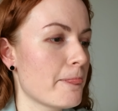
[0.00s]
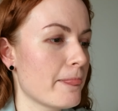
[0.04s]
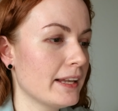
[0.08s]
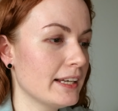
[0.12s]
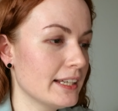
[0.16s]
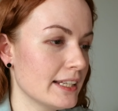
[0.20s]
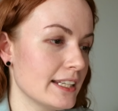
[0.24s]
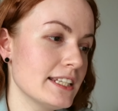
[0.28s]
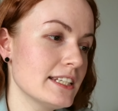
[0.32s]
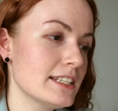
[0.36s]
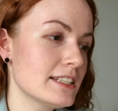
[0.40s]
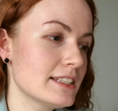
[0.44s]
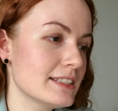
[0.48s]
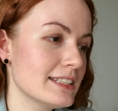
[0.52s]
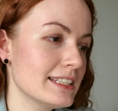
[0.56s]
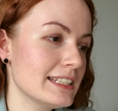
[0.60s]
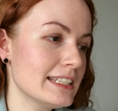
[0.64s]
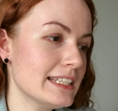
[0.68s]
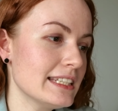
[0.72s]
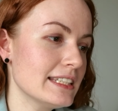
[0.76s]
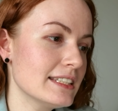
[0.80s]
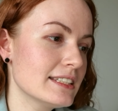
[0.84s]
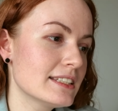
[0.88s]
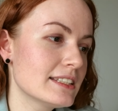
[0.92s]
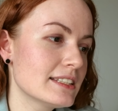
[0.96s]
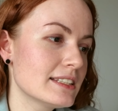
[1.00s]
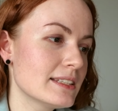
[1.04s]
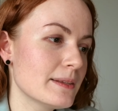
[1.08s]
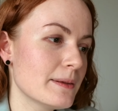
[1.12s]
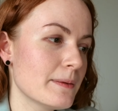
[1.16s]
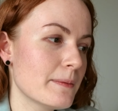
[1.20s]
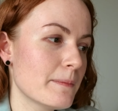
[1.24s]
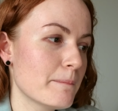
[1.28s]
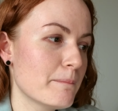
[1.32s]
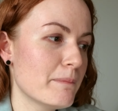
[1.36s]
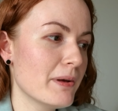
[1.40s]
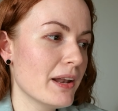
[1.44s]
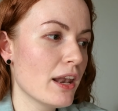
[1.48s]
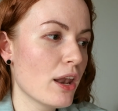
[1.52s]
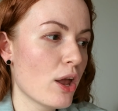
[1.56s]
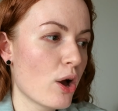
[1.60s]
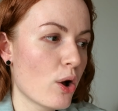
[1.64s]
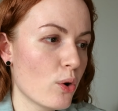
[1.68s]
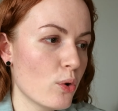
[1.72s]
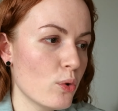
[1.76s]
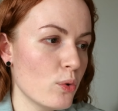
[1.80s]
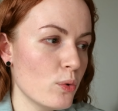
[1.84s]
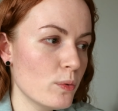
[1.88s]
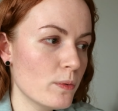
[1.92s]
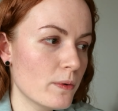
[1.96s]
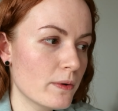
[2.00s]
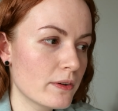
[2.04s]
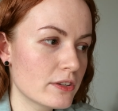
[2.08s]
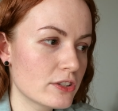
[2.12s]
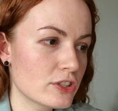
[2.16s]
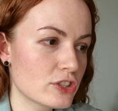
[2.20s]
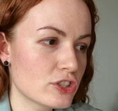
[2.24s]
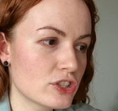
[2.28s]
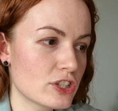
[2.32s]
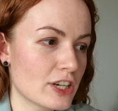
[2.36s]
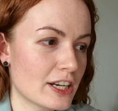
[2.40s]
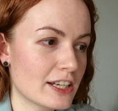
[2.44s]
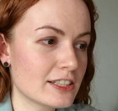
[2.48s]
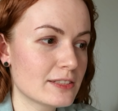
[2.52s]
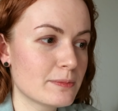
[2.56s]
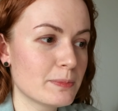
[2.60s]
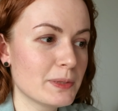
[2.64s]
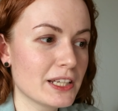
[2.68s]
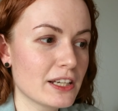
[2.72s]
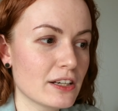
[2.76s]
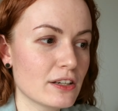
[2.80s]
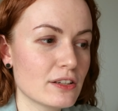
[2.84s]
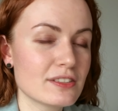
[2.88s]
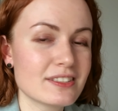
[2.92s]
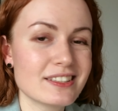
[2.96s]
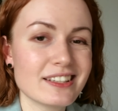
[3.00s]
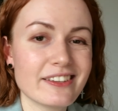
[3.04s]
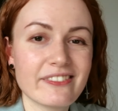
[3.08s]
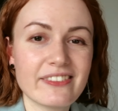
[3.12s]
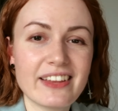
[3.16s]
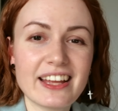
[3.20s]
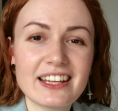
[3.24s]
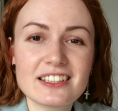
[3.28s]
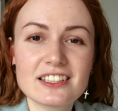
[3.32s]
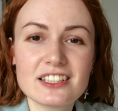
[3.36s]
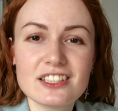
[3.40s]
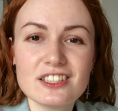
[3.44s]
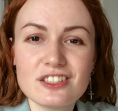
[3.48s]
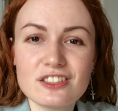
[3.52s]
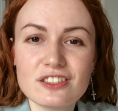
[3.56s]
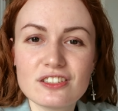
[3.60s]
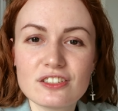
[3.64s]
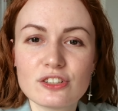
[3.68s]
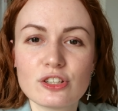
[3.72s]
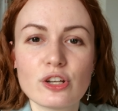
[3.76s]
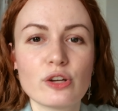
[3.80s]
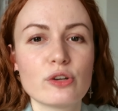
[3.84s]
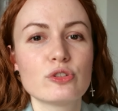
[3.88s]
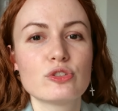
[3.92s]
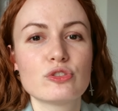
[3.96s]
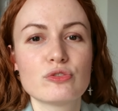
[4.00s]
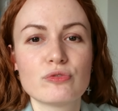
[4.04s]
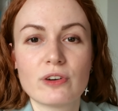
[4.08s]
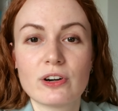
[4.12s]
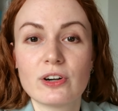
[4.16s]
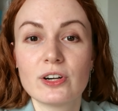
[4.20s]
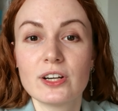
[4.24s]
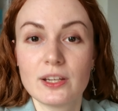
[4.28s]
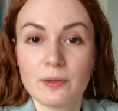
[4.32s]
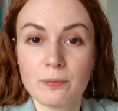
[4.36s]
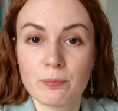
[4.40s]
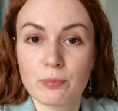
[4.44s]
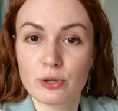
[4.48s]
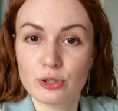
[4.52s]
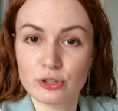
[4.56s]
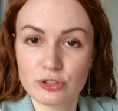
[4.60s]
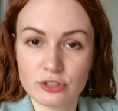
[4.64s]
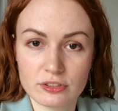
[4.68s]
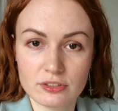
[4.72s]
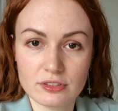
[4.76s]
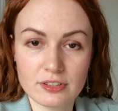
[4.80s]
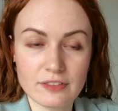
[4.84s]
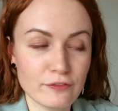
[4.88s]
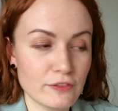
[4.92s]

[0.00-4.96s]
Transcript: list is below, just because that is not very important.